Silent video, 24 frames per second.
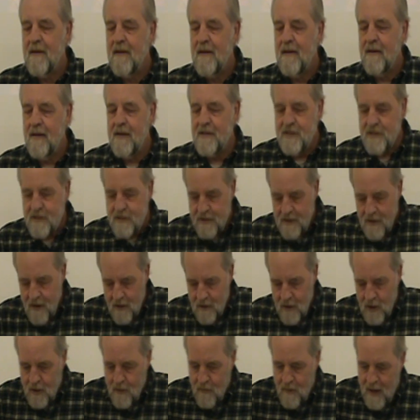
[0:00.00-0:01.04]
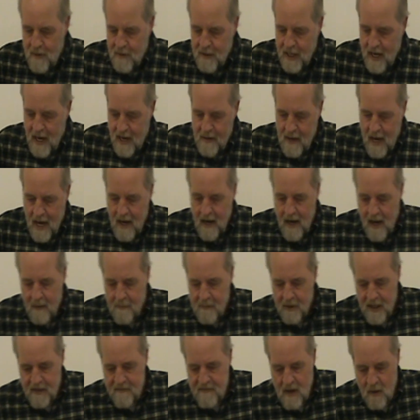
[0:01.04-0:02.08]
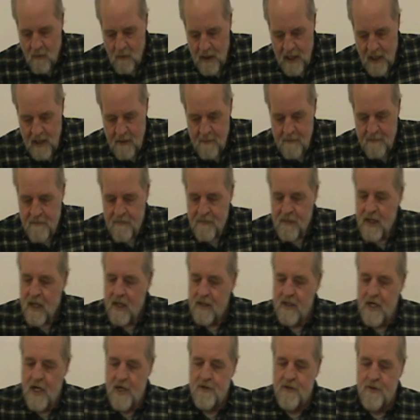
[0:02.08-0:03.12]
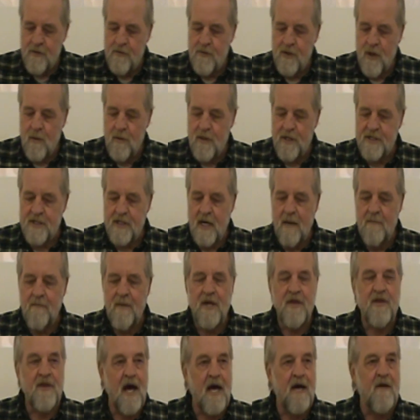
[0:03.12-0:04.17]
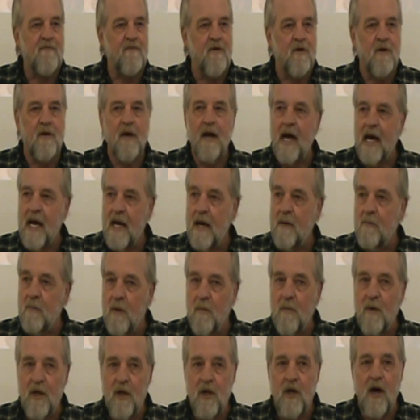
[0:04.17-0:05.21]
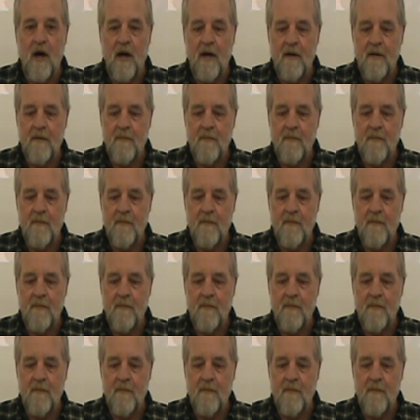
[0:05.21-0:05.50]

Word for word: Let's look around, and I, I, I believe that we need to notice and be thankful when we look.